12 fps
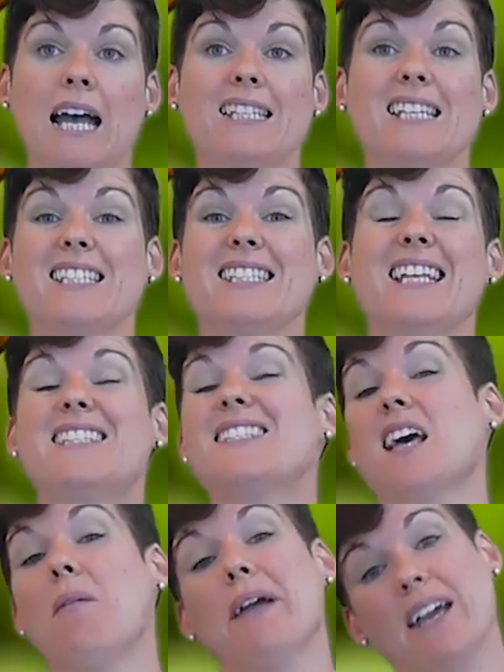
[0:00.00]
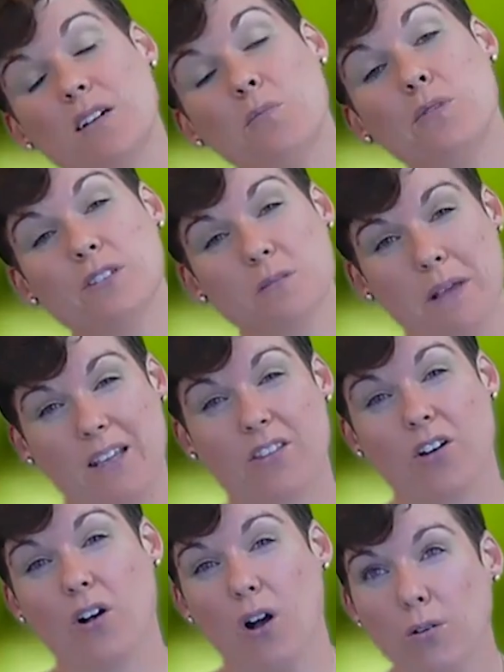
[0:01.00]
as I said, some animals make
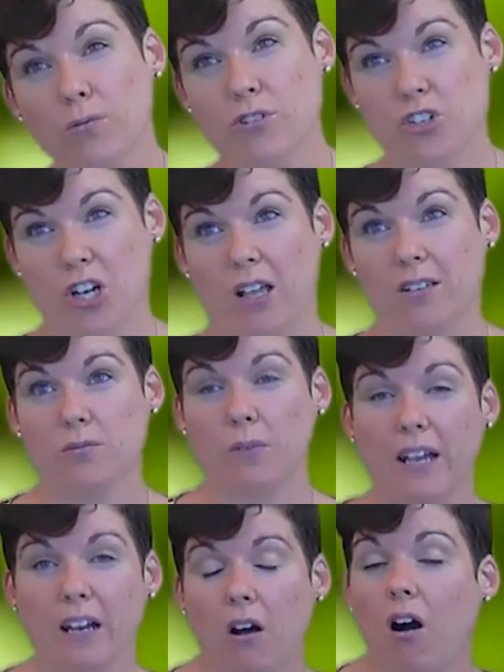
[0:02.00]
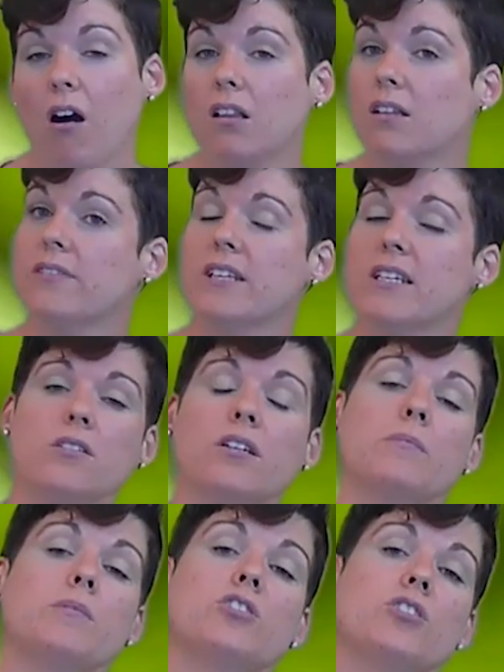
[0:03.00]
their own shells, right? All of these are
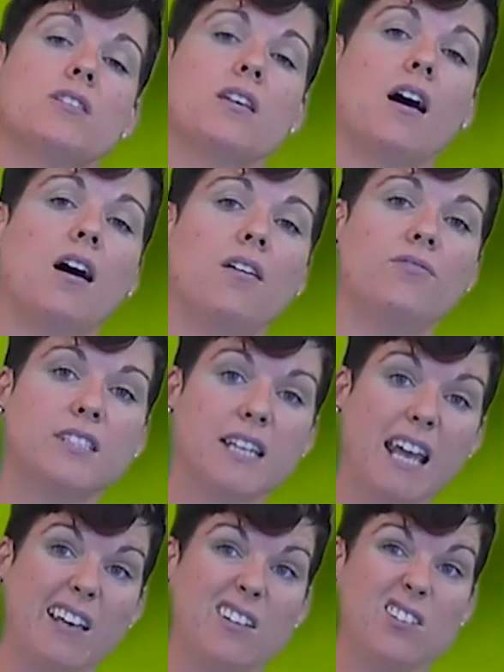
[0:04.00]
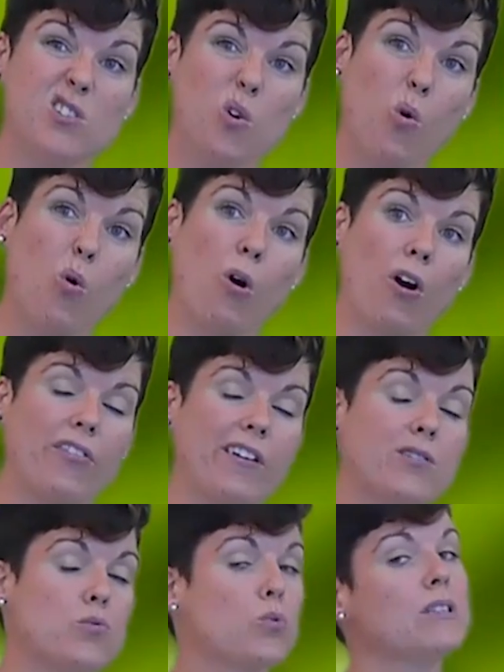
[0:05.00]
images of snails or
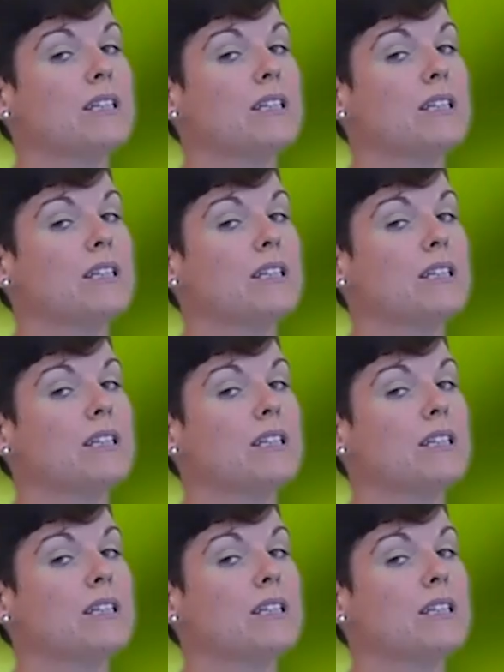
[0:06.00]
things